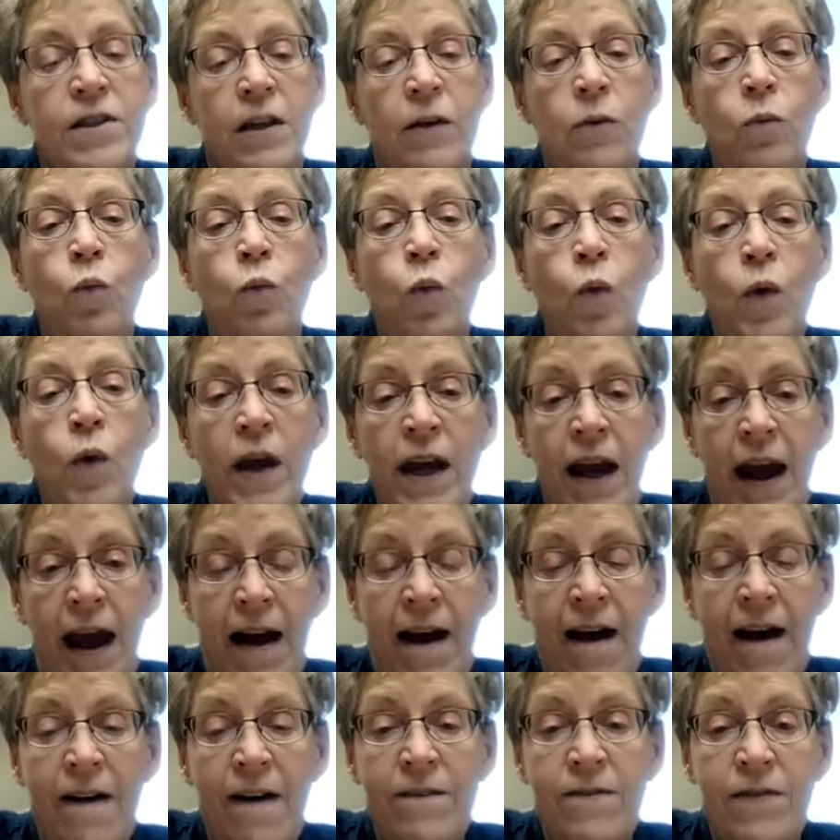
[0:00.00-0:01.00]
and we
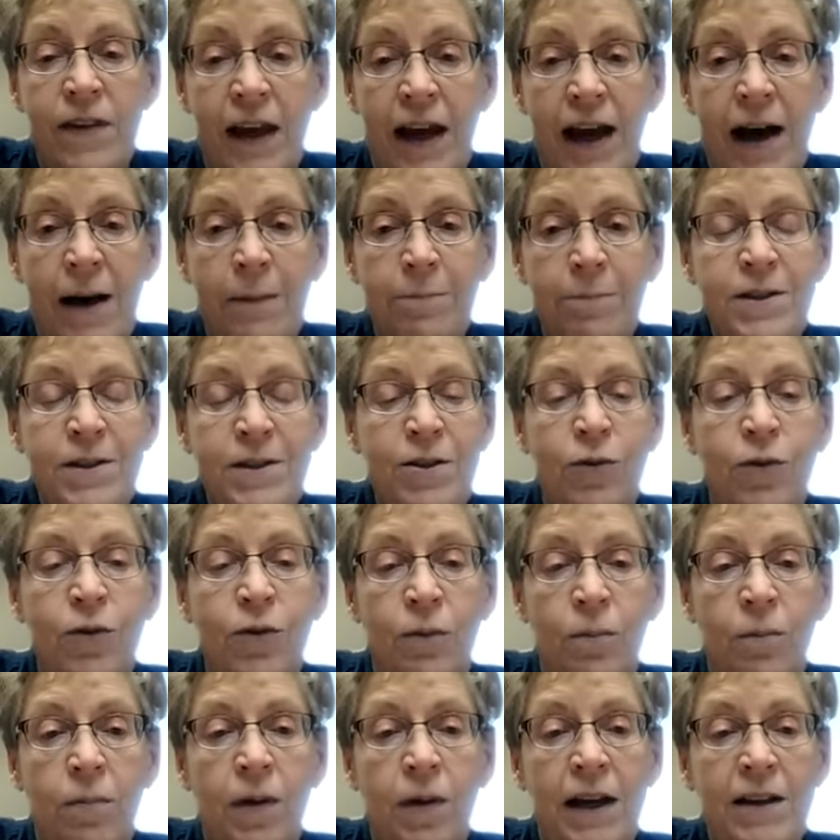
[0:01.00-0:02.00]
have the
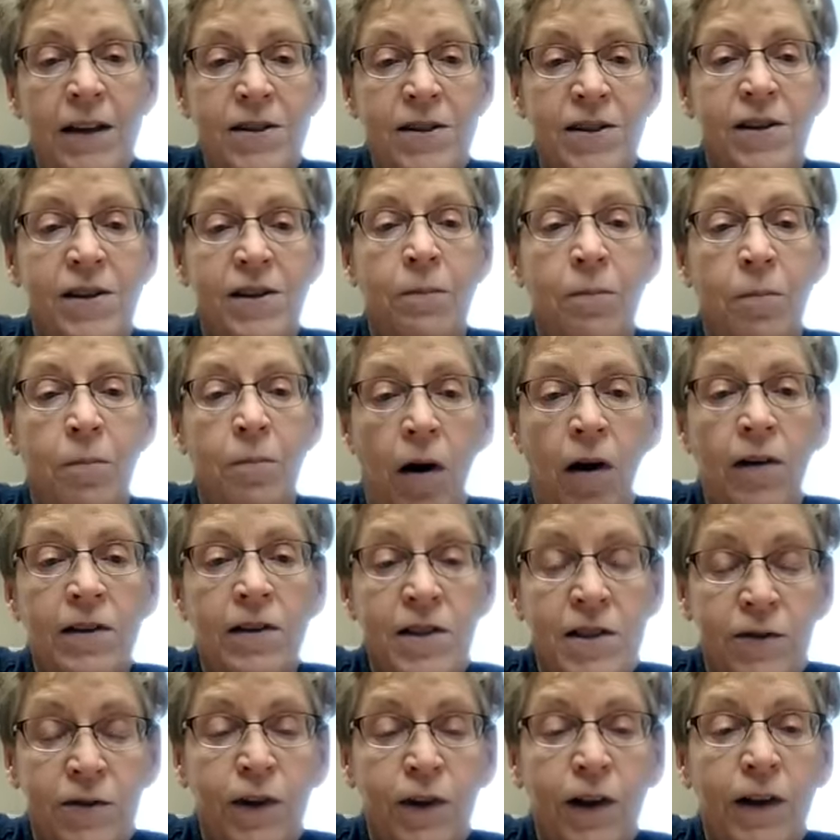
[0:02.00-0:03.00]
absolute best in
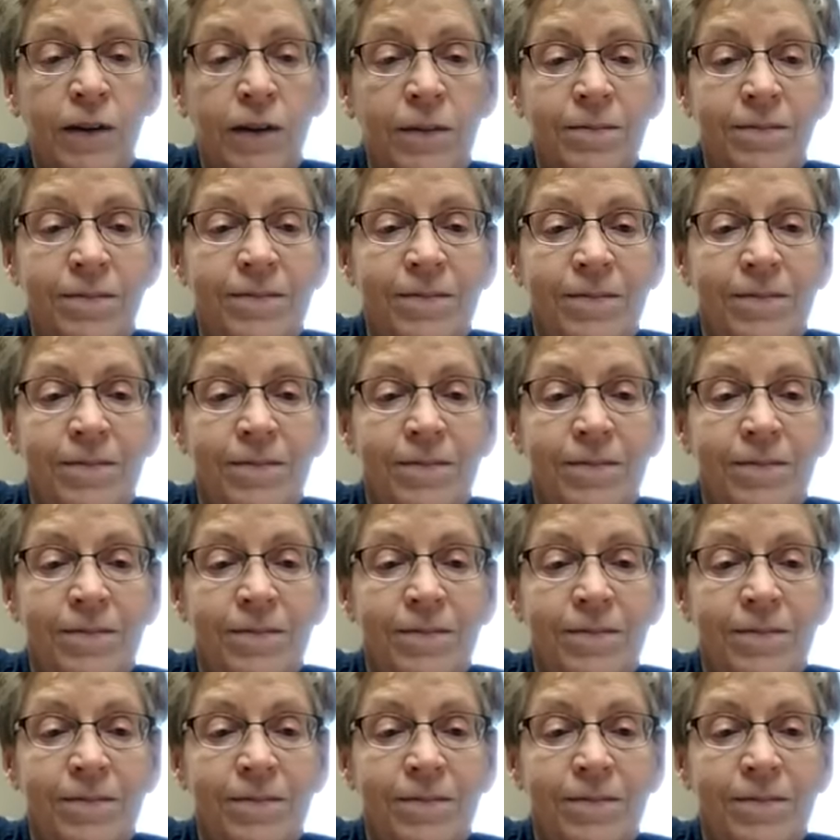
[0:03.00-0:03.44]
Barnesville.